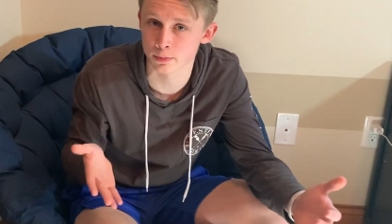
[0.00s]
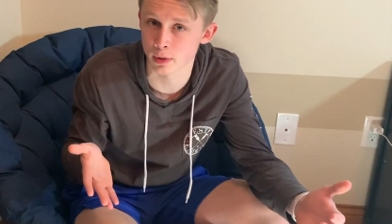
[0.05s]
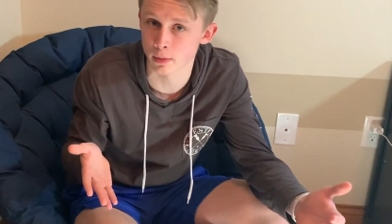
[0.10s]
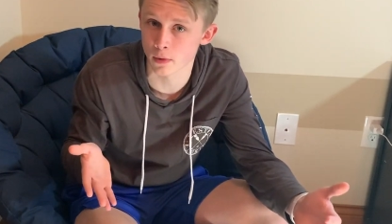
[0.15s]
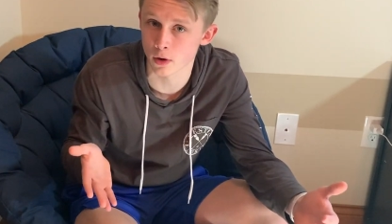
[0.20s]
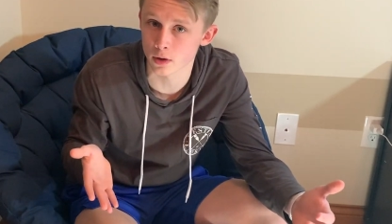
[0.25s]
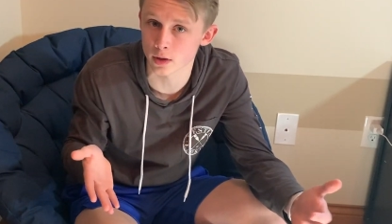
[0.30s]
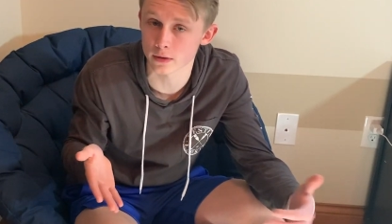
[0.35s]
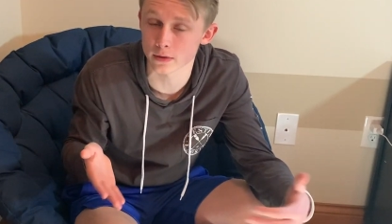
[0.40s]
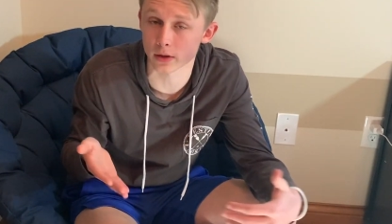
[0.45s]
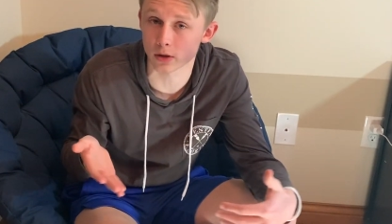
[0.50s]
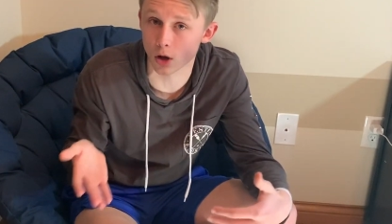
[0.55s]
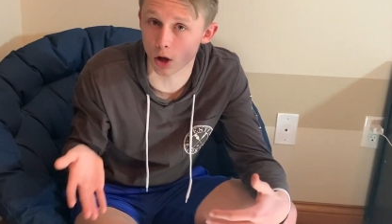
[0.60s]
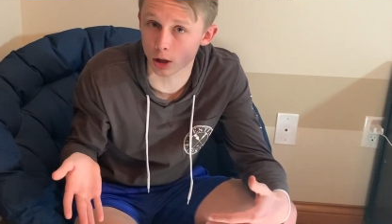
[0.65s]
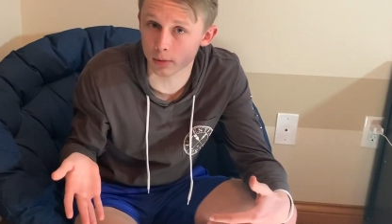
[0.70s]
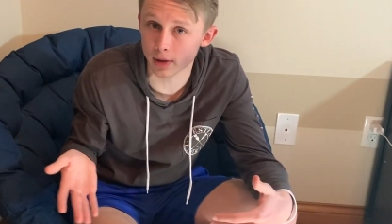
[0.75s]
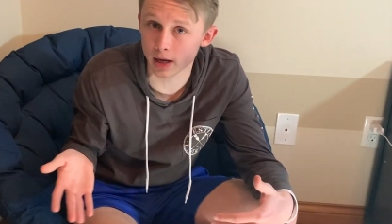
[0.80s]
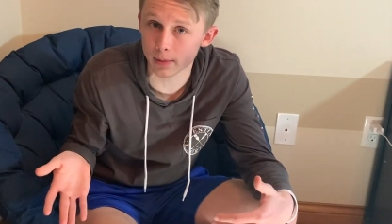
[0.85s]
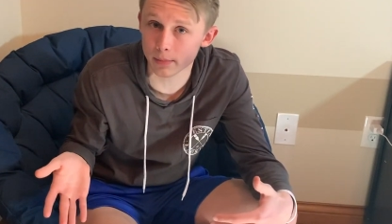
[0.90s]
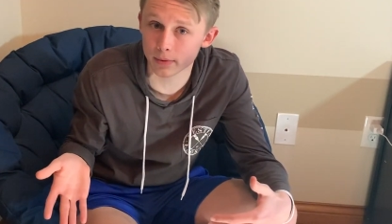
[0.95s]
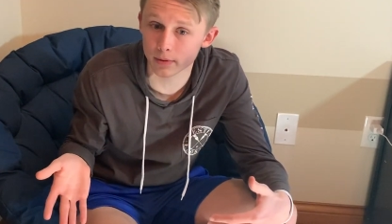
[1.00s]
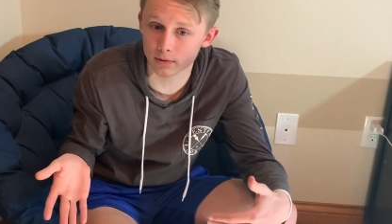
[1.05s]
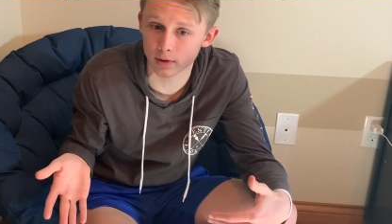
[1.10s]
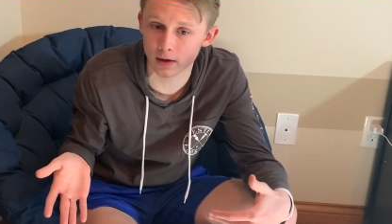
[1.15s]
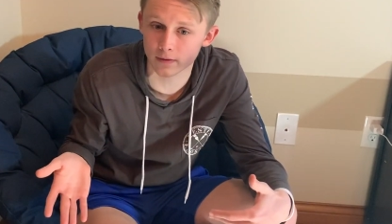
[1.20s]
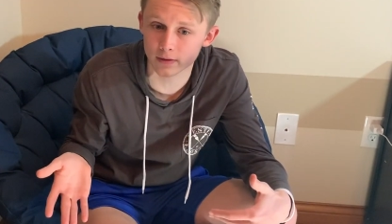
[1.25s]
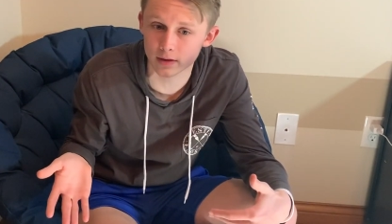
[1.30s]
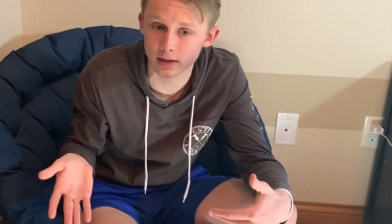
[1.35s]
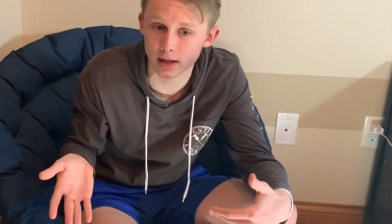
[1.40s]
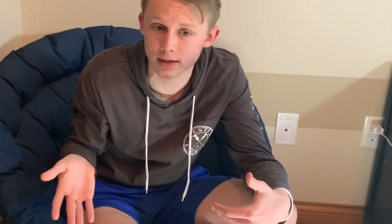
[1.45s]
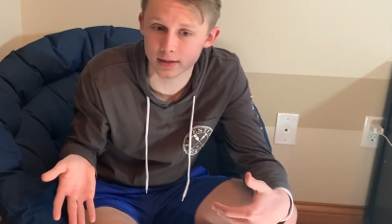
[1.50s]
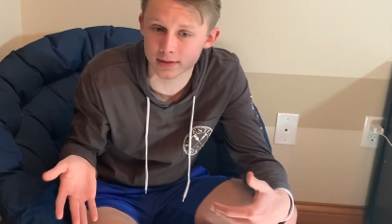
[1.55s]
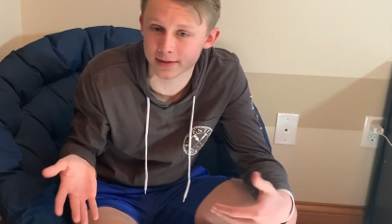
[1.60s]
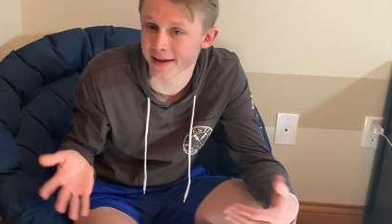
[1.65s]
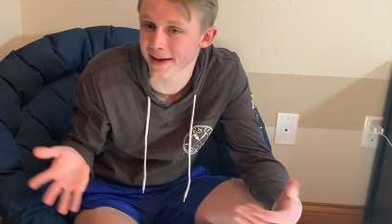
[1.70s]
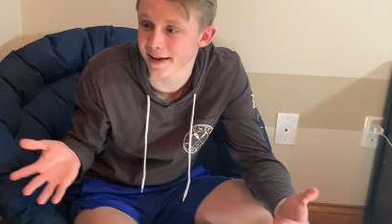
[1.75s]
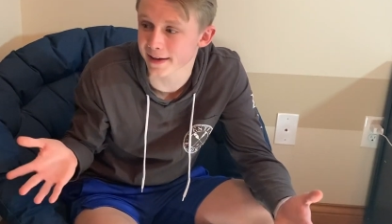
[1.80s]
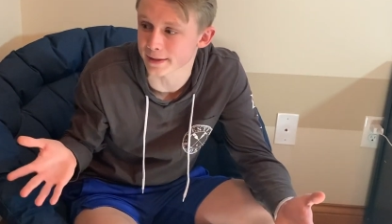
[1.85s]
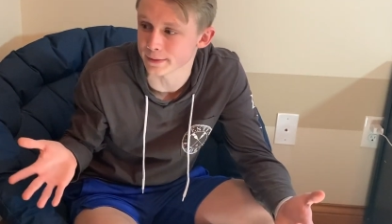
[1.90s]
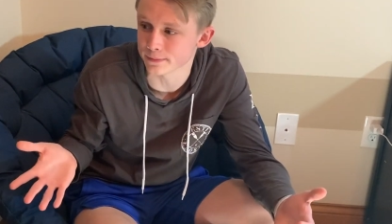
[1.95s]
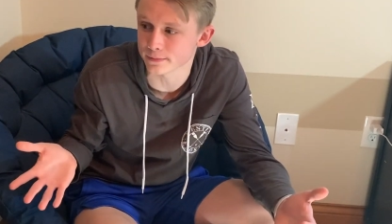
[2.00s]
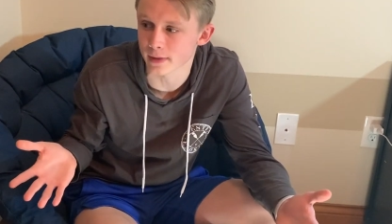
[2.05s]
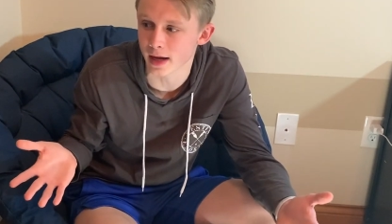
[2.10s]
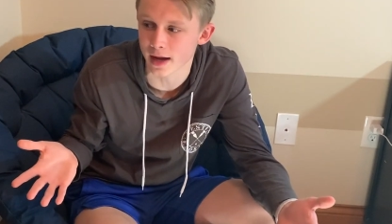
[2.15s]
promoting the Calm app, I realized, hey,